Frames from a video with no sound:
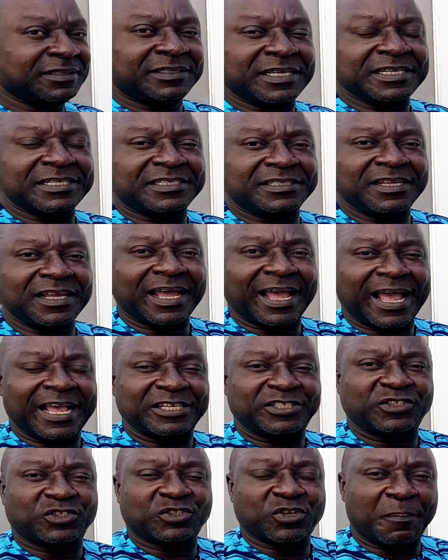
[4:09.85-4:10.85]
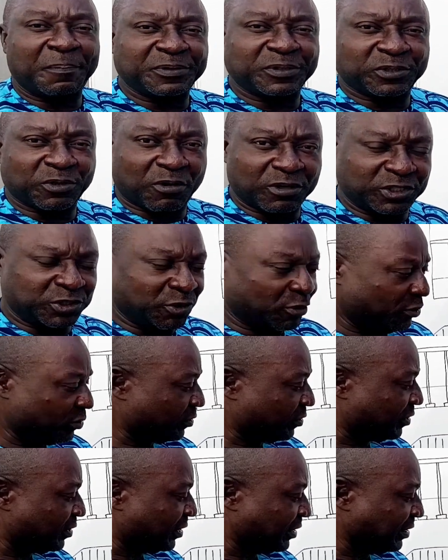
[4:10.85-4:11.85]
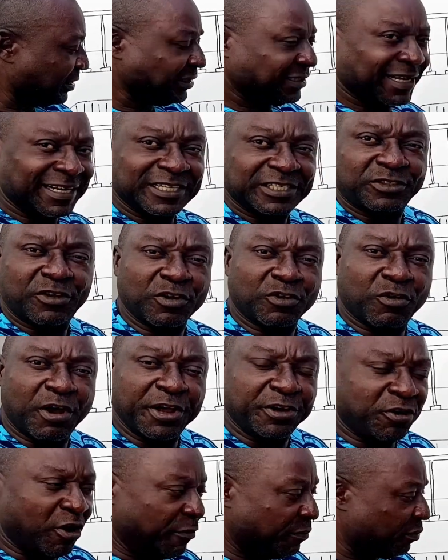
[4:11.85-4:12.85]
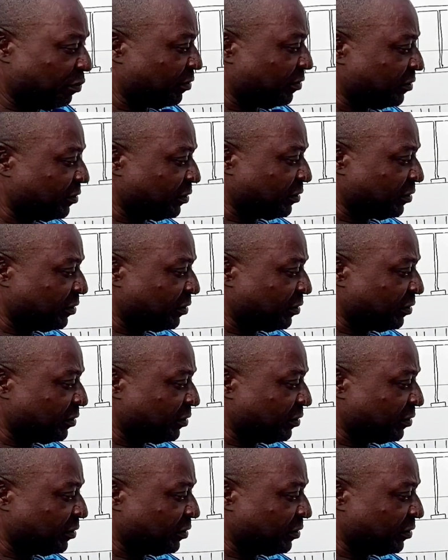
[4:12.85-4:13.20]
this substructure that is not going up,